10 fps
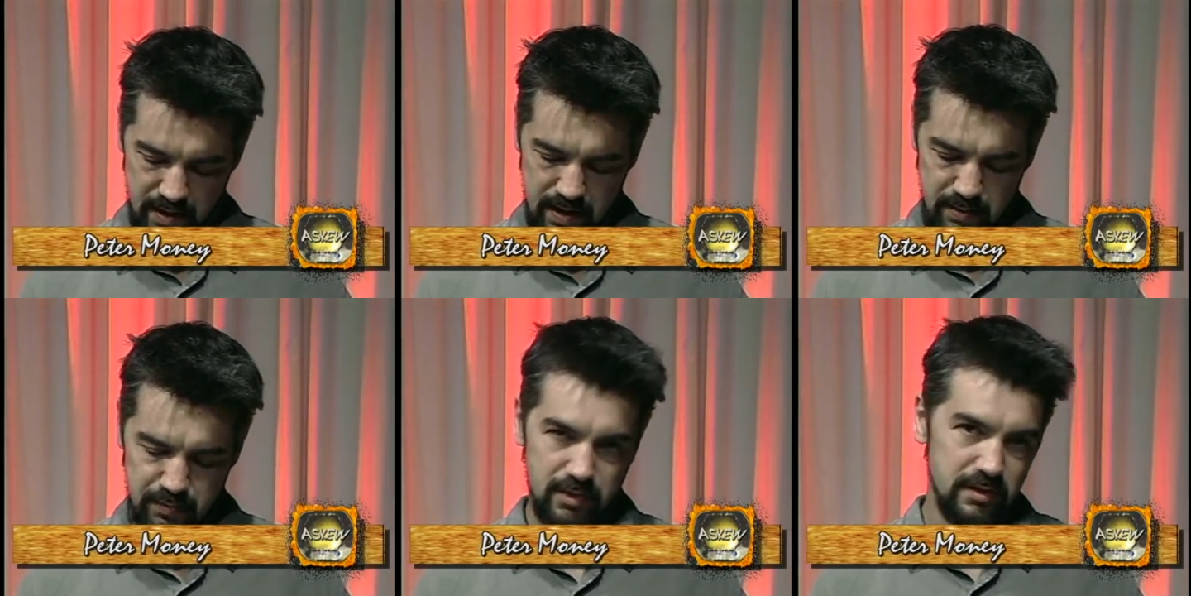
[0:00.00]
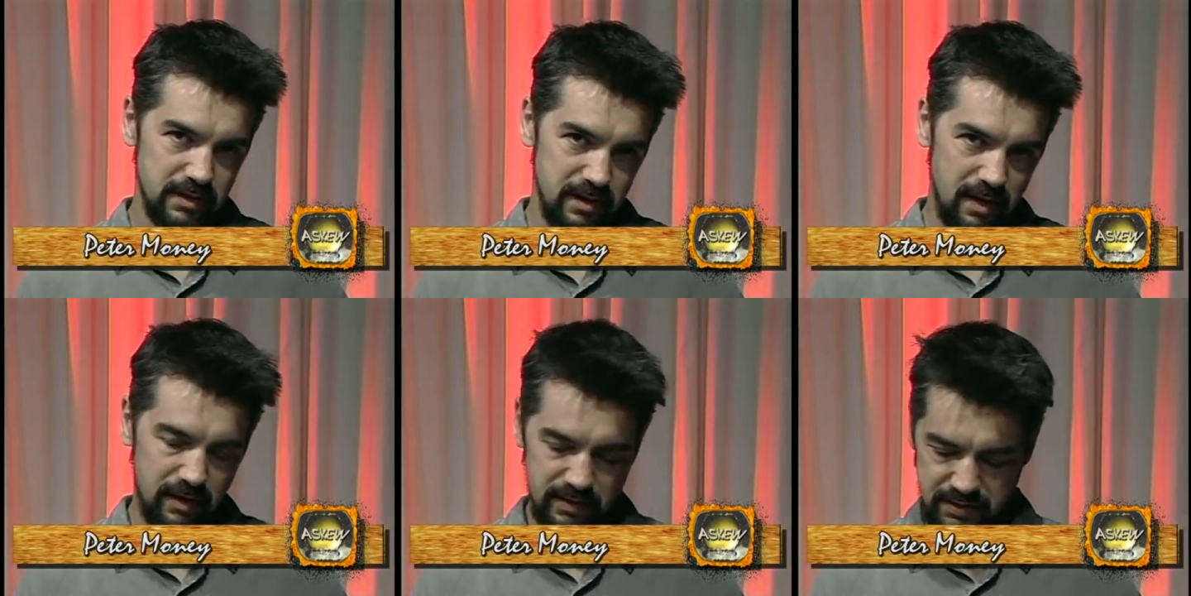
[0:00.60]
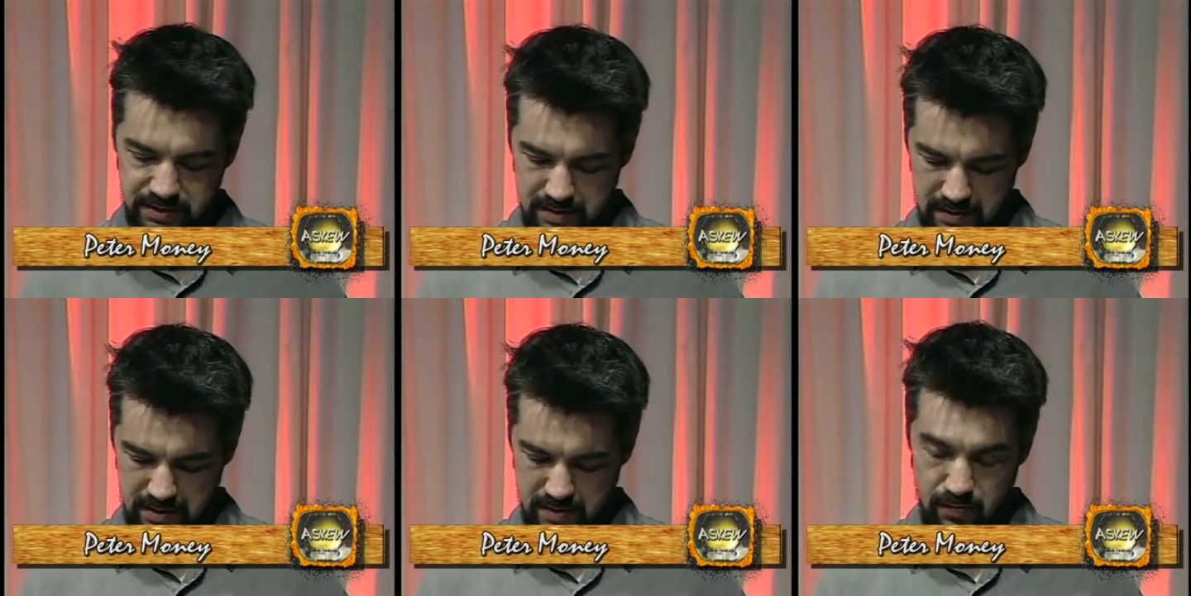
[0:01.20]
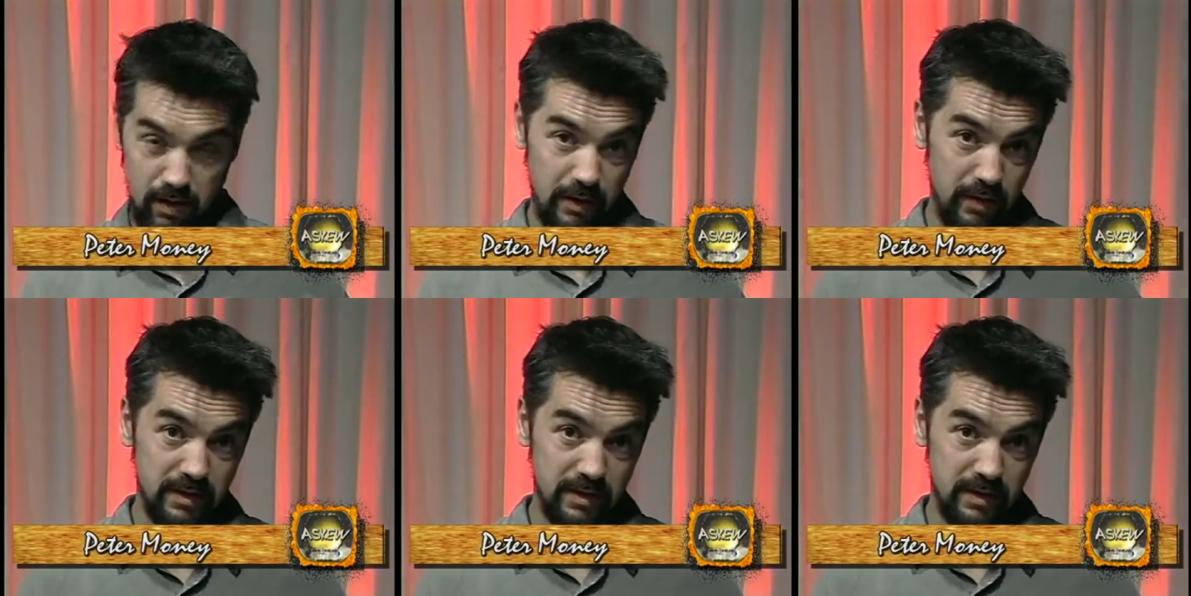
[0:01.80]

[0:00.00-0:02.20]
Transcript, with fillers: at Brooklyn College, where I went